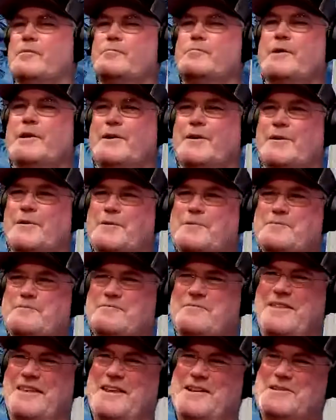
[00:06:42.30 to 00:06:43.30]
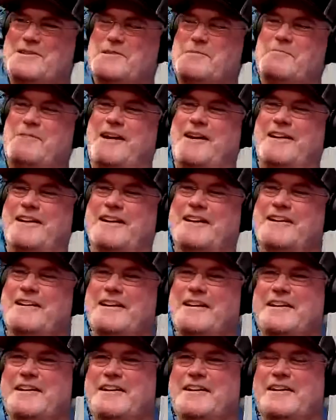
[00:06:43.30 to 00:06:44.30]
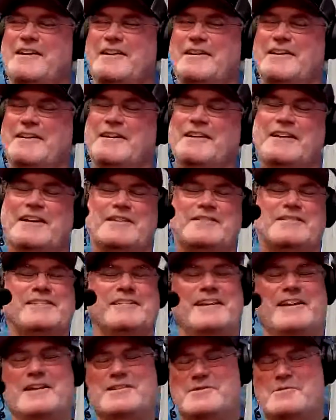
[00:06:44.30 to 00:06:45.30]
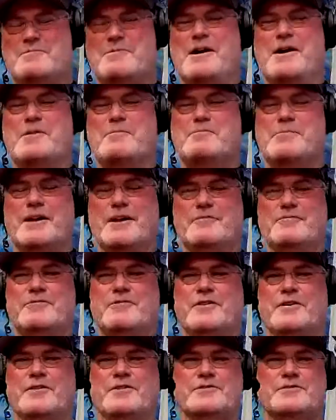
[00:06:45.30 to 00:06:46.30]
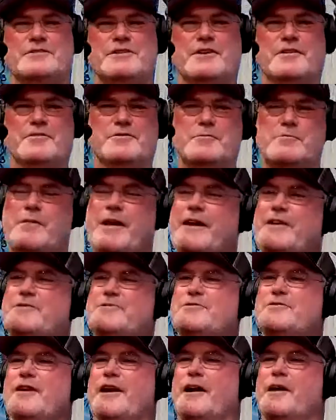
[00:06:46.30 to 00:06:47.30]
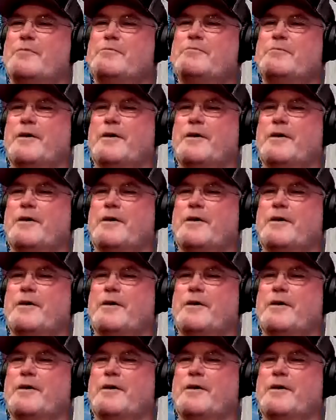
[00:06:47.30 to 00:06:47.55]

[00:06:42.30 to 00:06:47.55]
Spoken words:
Bill. And it's about a Bigfoot who steals a mate's job